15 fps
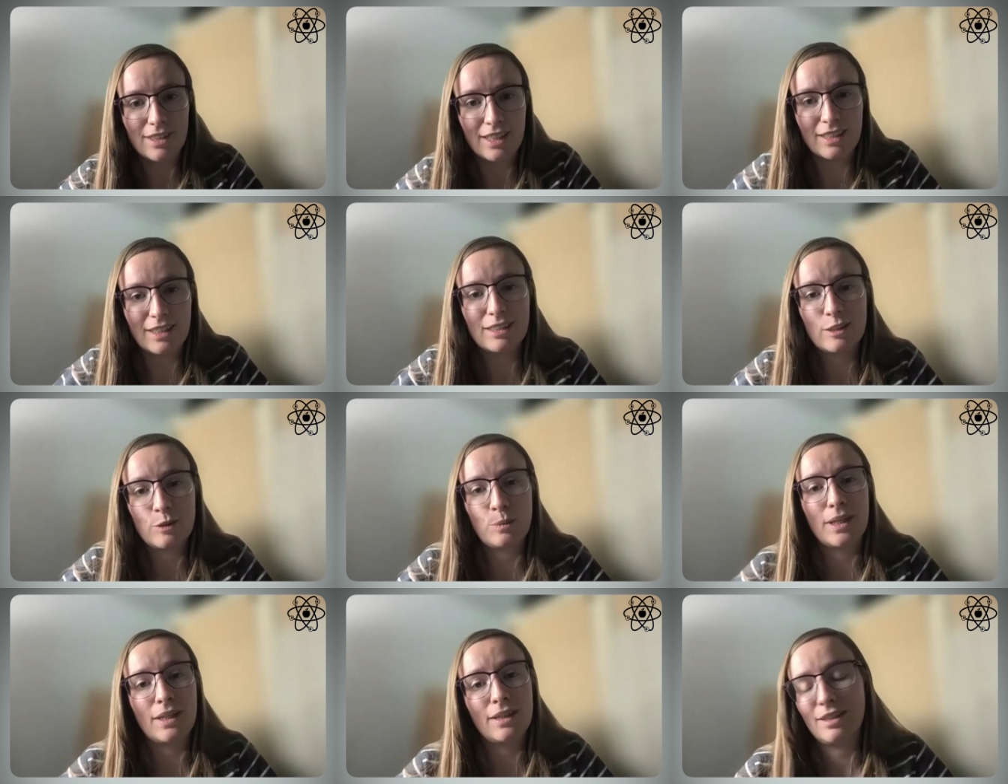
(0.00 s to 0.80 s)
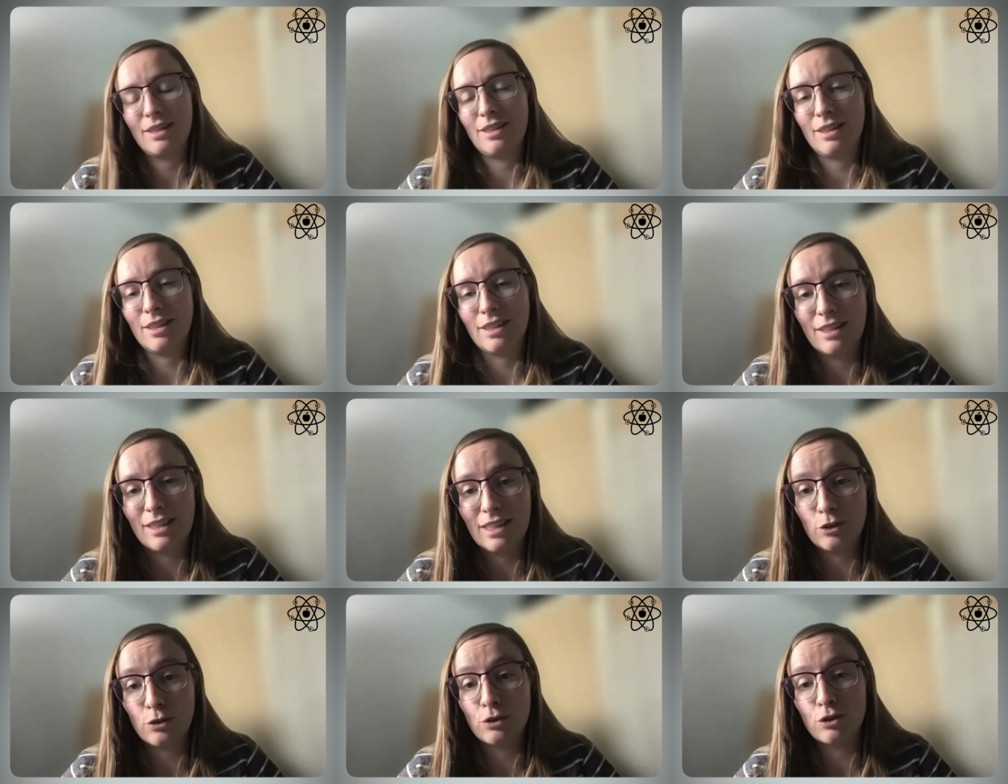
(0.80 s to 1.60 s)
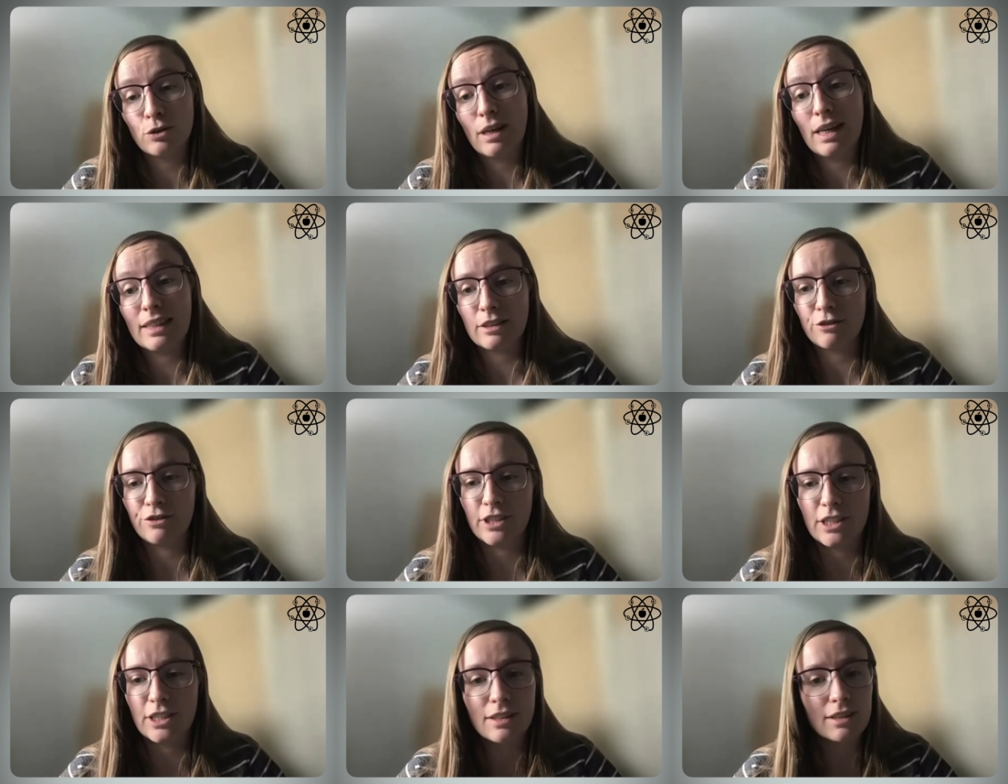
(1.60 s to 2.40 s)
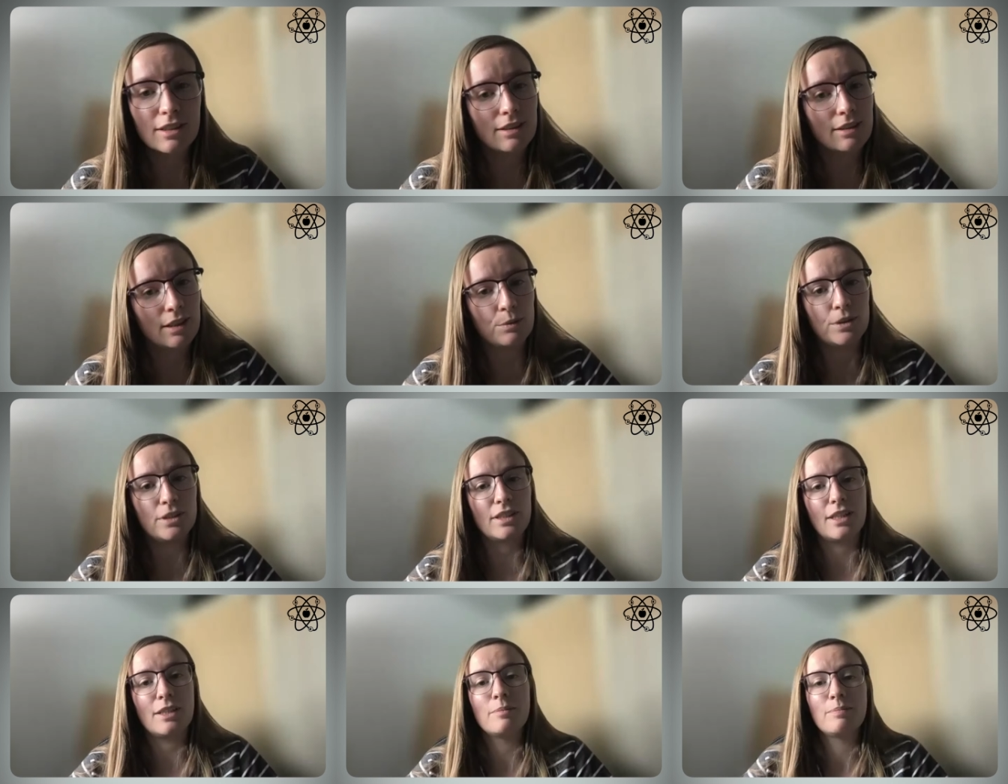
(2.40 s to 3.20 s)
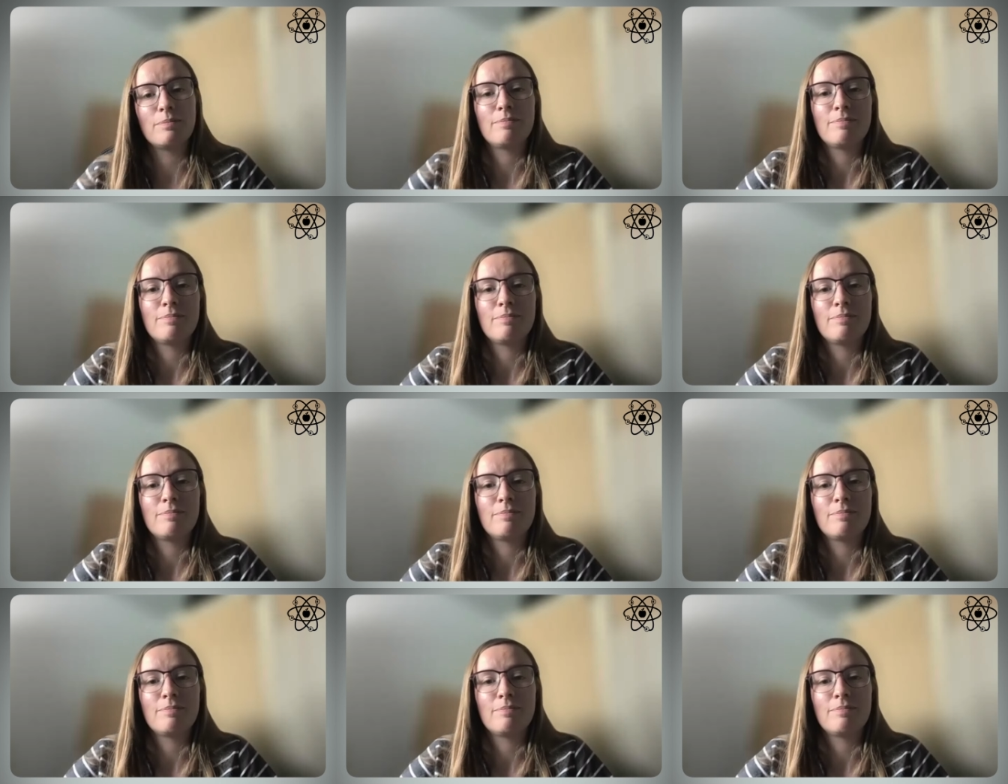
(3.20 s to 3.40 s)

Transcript: And that's why it's also less efficient, I would say.